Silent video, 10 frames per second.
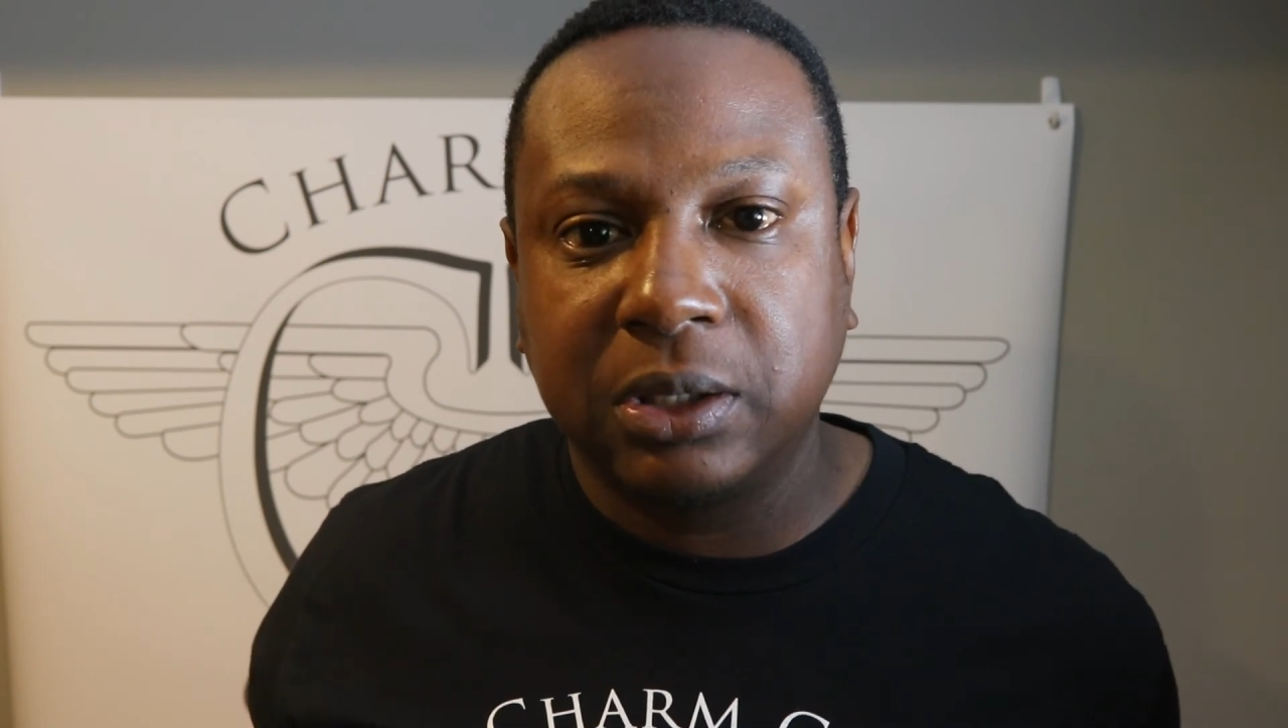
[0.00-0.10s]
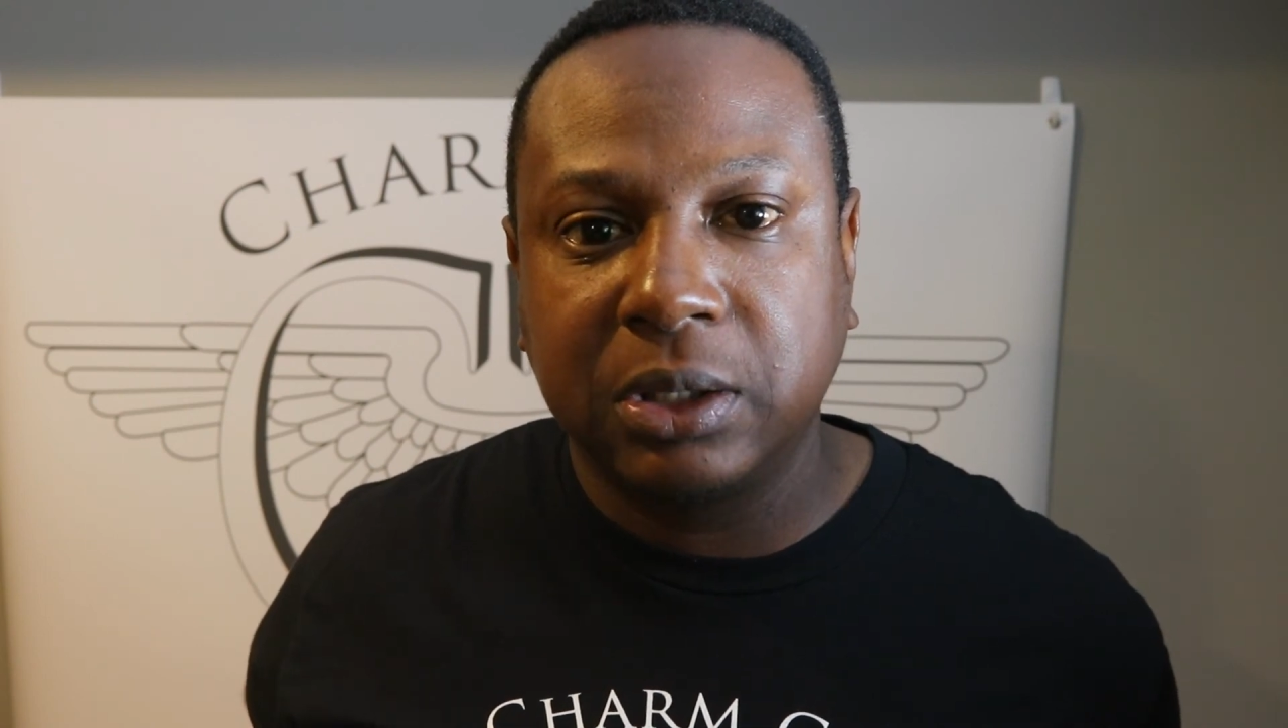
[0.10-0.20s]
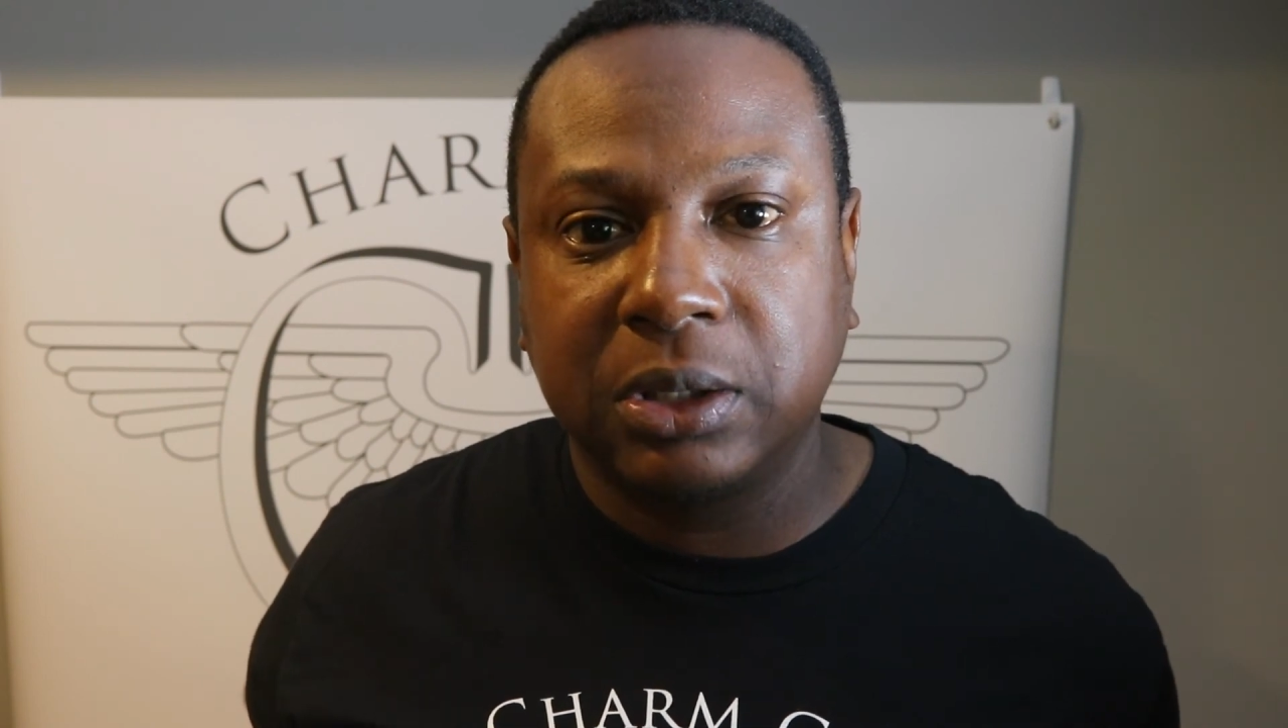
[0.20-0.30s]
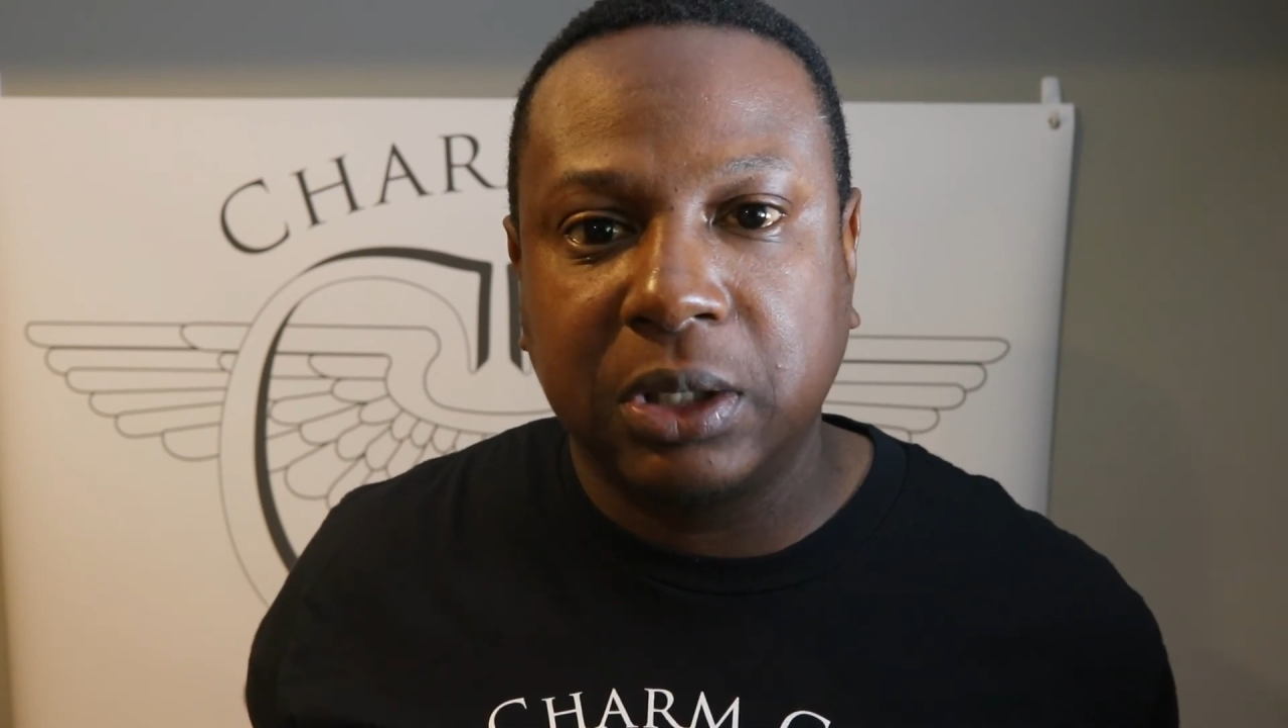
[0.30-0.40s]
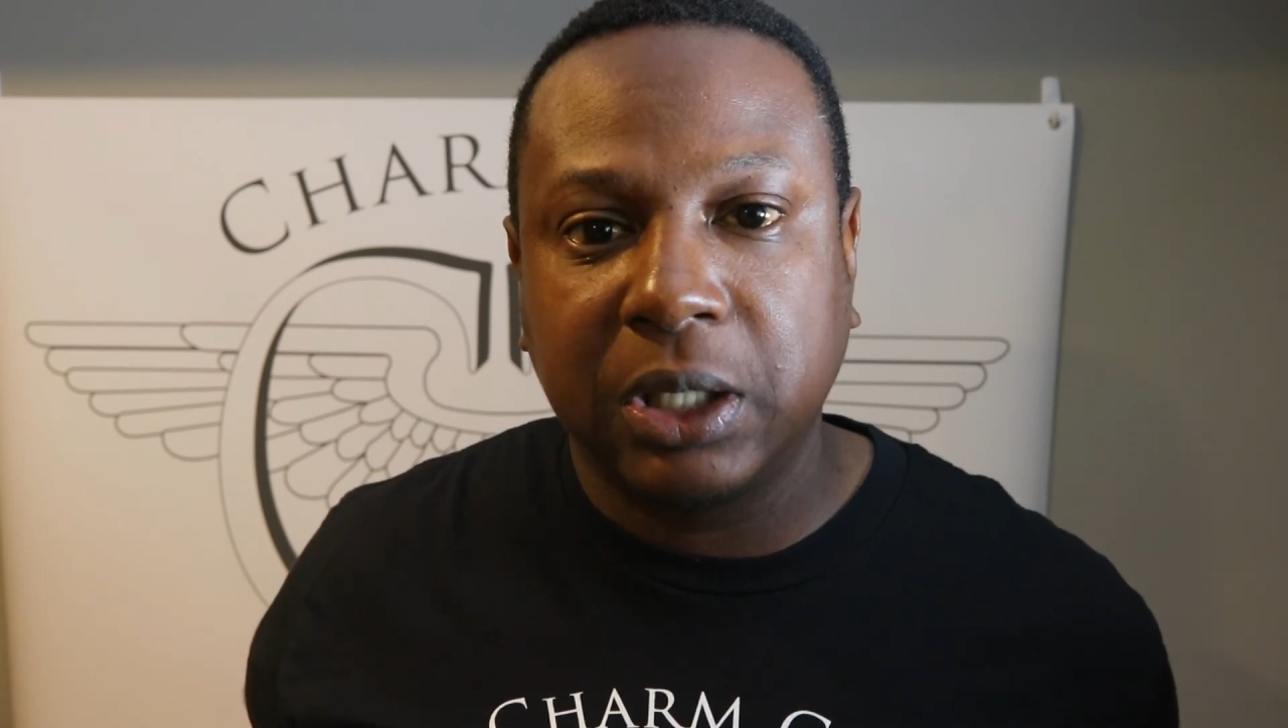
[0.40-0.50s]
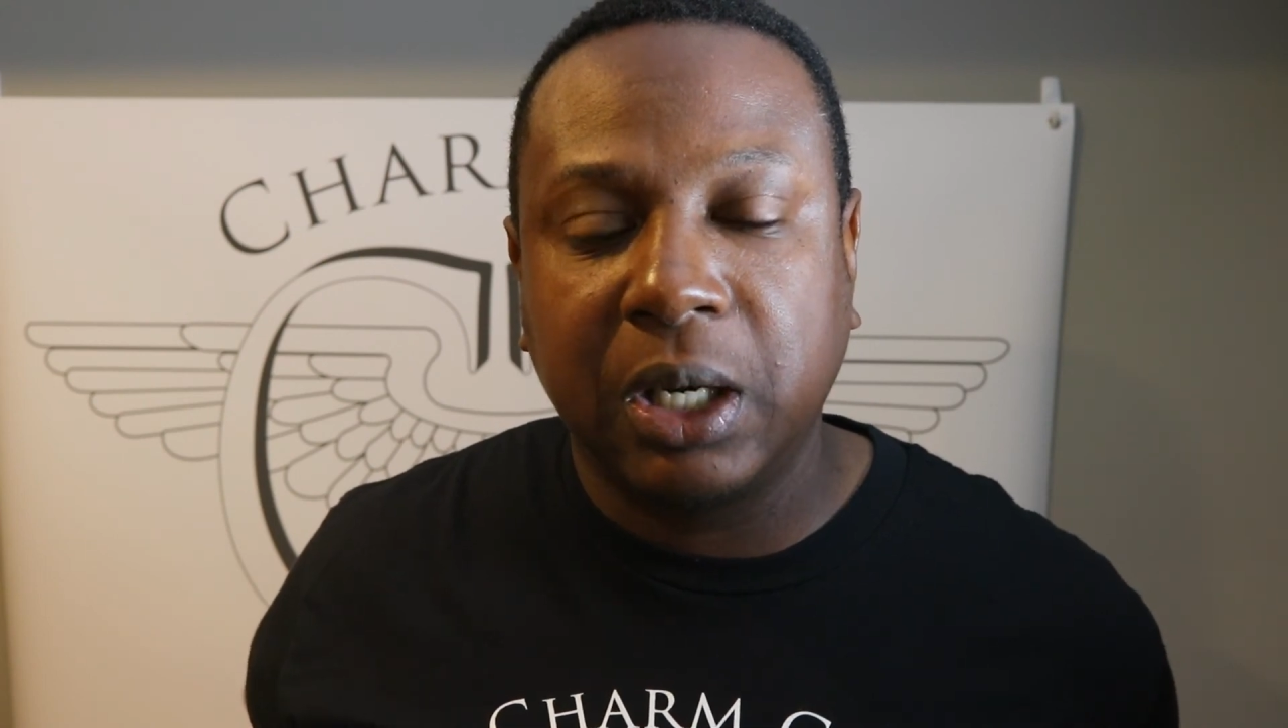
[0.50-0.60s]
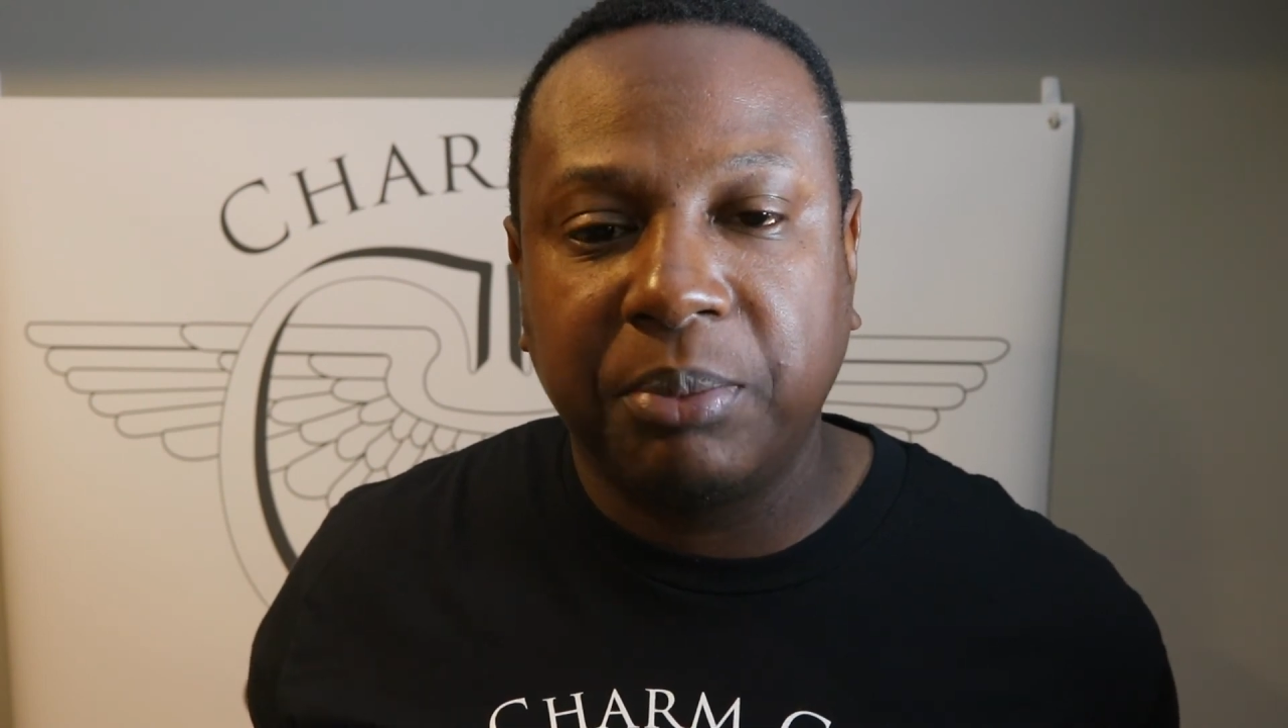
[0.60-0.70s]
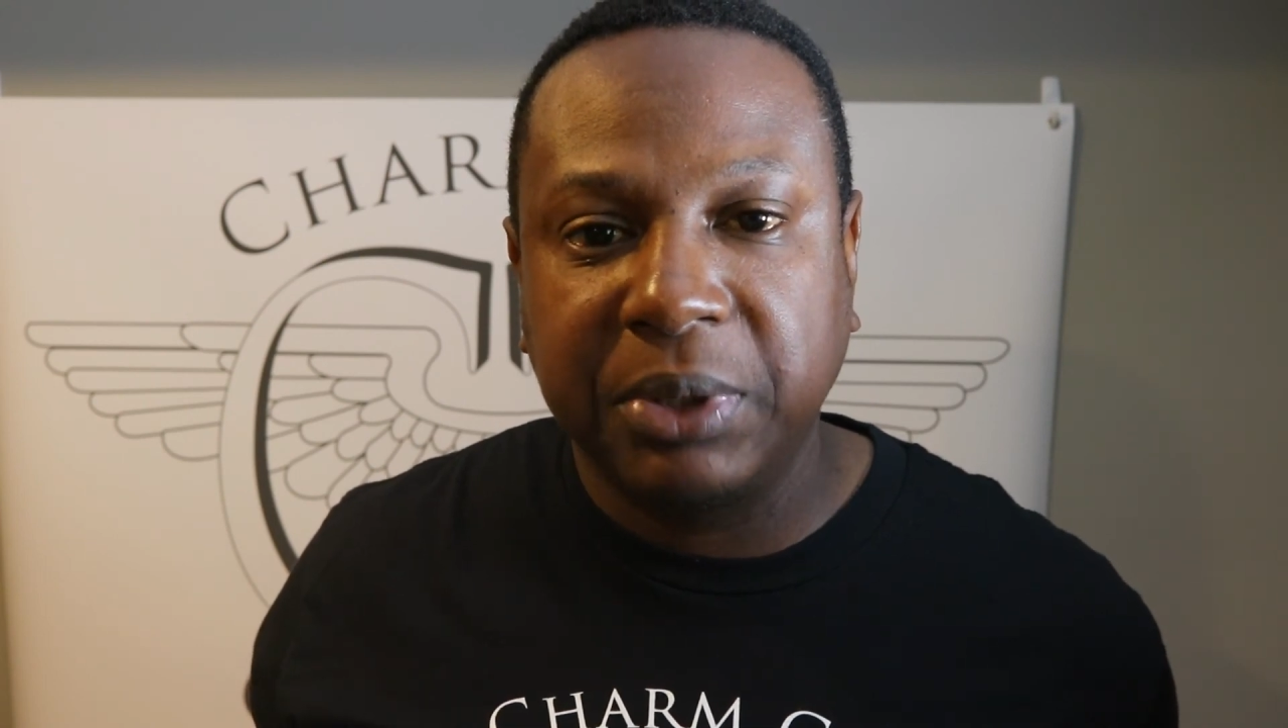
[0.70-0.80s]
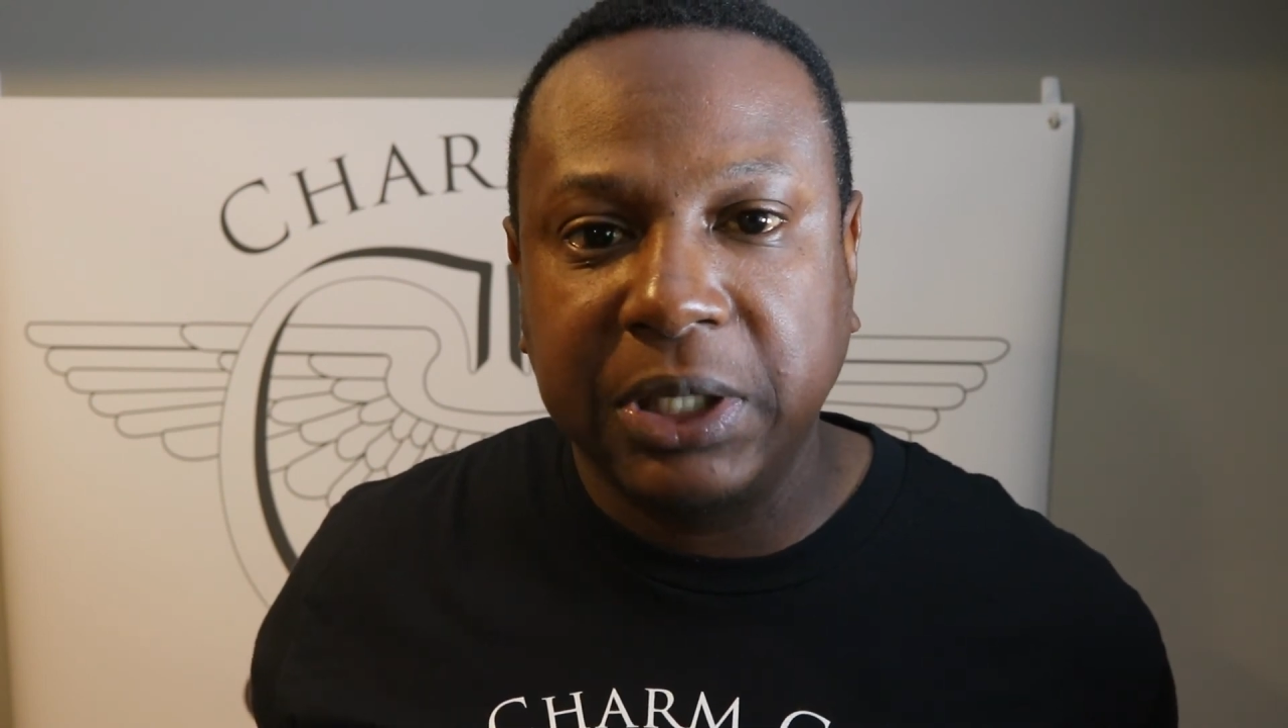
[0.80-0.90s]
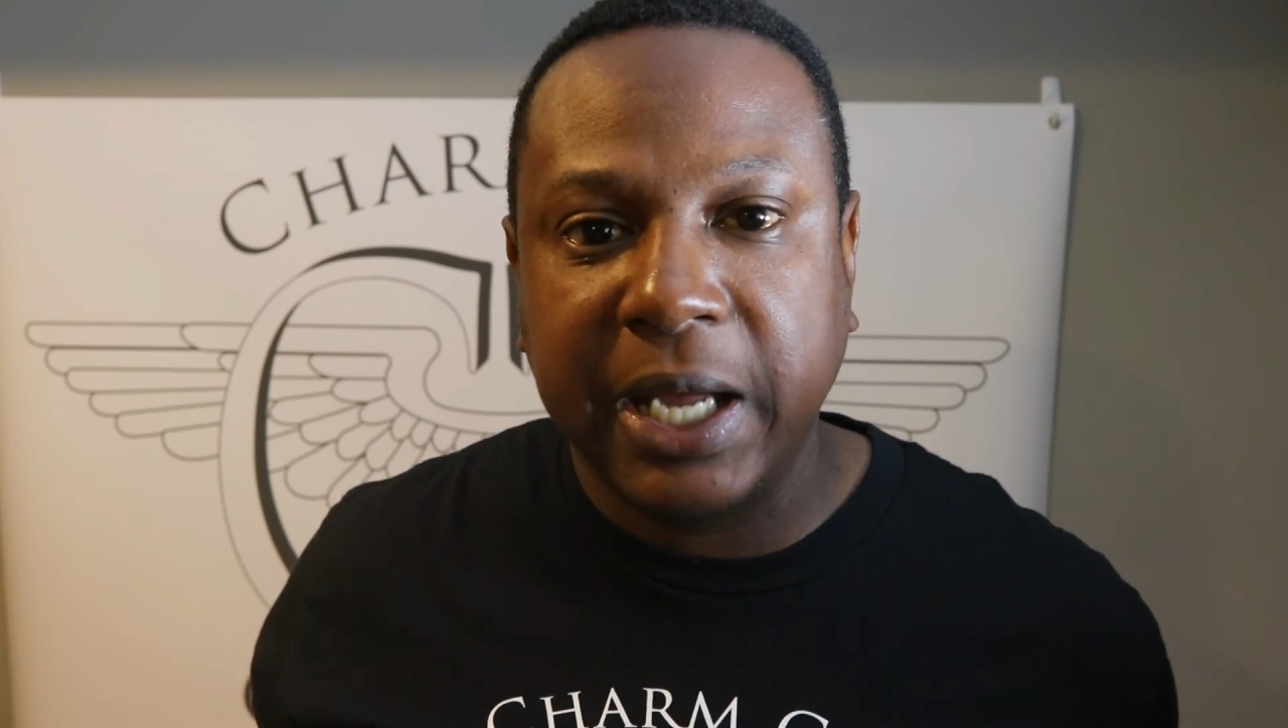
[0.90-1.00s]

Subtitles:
the company